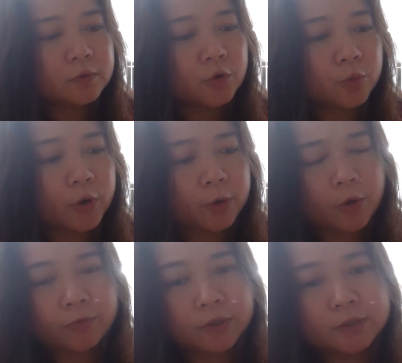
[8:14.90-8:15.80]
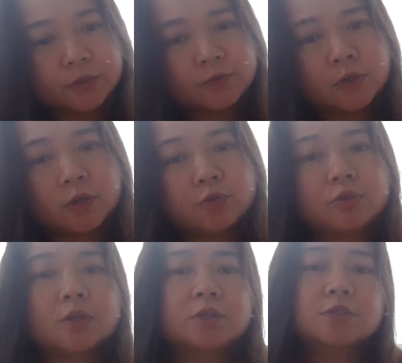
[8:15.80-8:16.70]
or where you are relative to other
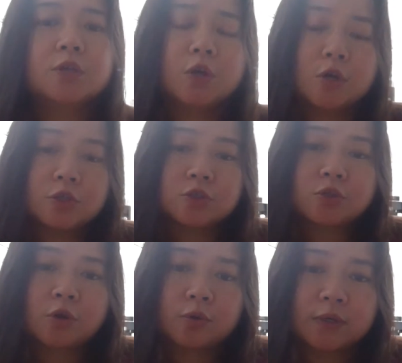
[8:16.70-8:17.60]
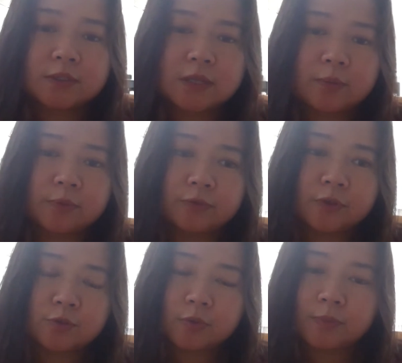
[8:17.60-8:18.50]
things. So an example of
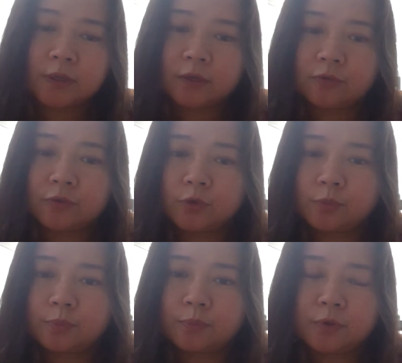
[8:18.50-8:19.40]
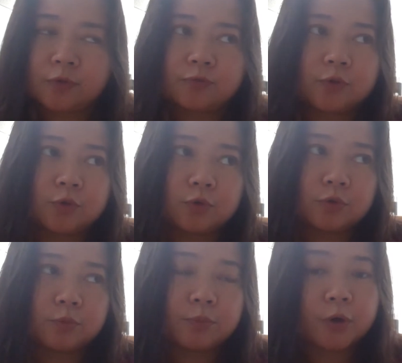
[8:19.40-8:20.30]
this would be if
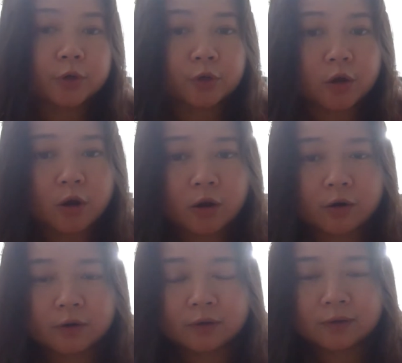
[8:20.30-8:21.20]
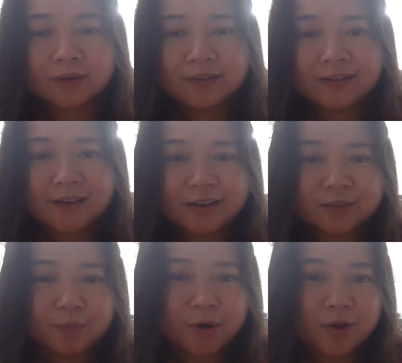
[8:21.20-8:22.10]
you park your car at
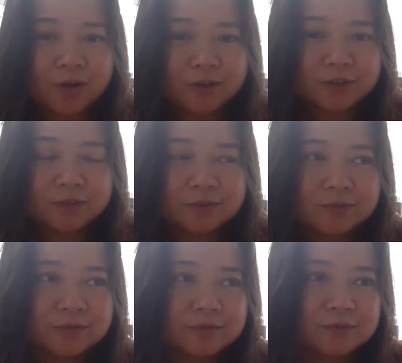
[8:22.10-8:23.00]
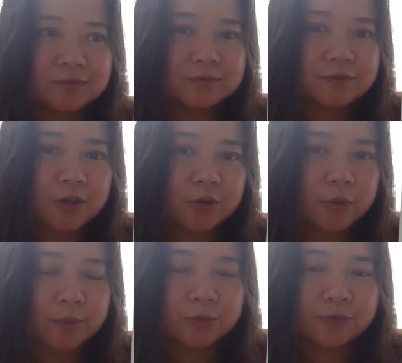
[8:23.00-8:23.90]
the mall, are you
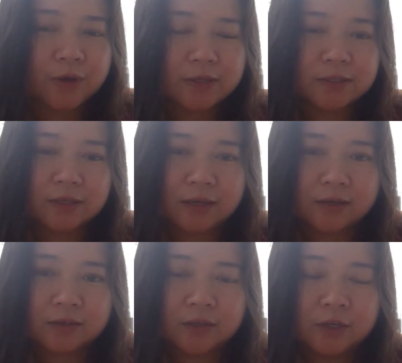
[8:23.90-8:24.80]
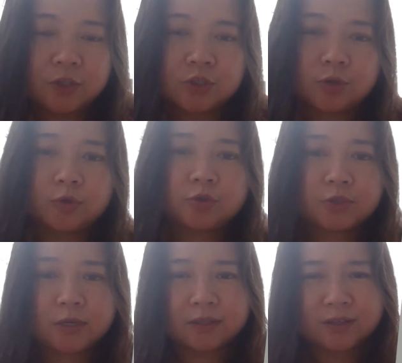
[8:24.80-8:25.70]
able to find it again? Do you
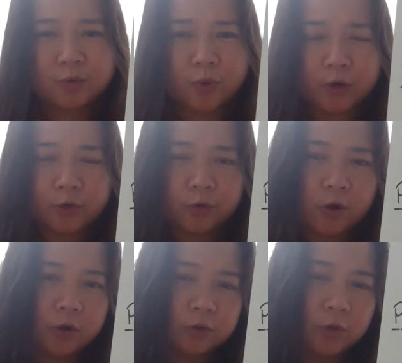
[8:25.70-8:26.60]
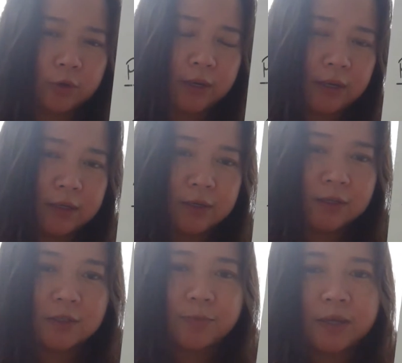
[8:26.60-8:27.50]
understand like where you are located
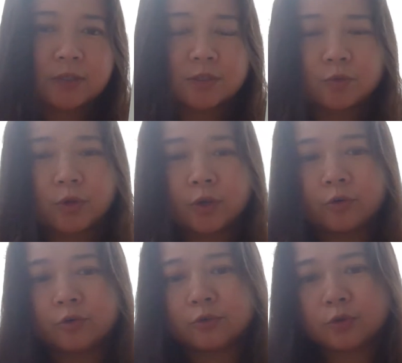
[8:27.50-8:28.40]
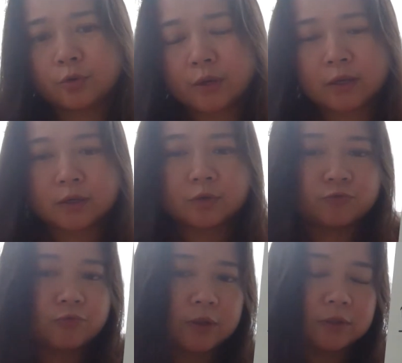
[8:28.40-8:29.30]
in space and where you're located
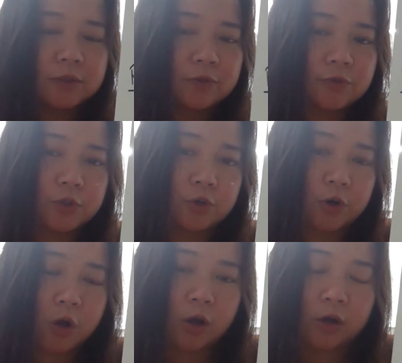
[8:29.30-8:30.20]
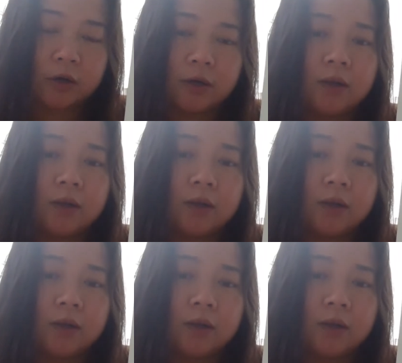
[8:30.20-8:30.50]
relative to your car